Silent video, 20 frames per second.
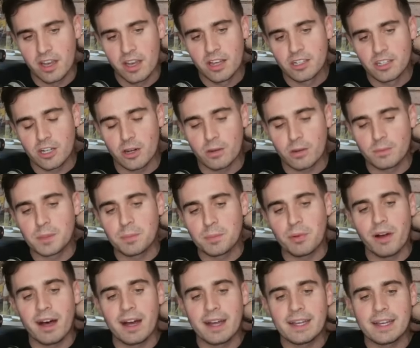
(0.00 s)
Terms
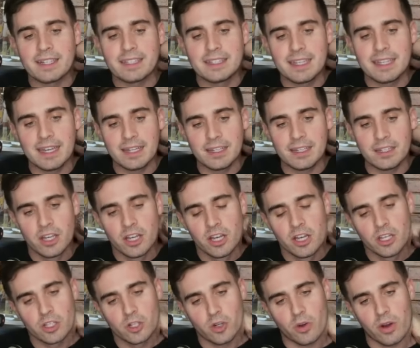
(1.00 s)
apply. Again,
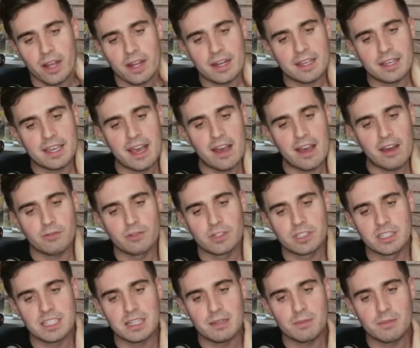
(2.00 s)
create an account,
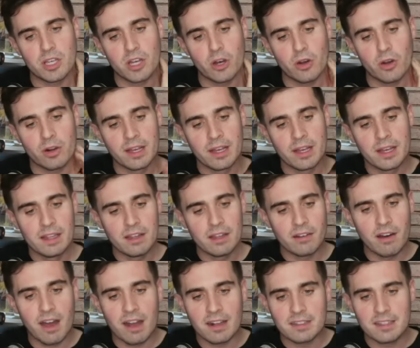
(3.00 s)
redeem code
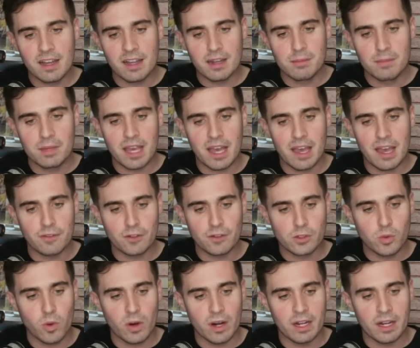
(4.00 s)
LOCKEDONNBA for
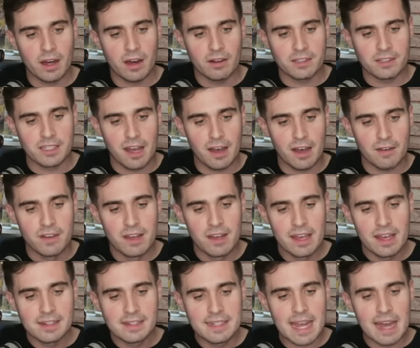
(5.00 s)
$20 off.
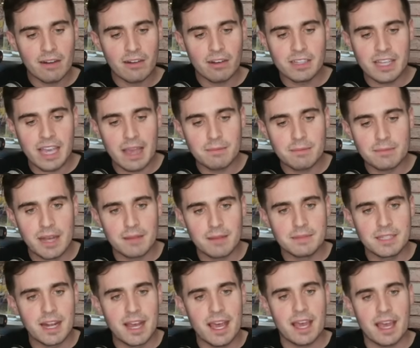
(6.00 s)
Download Game Time
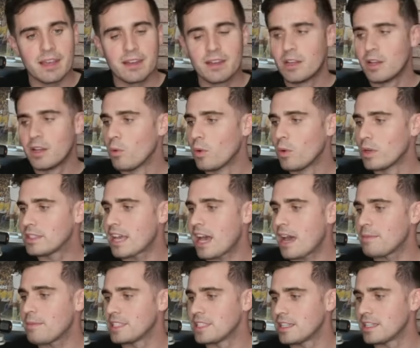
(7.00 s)
today. What
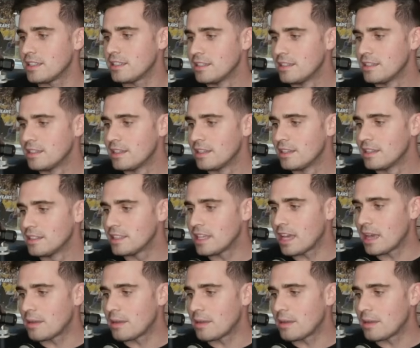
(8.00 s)
time is it? Game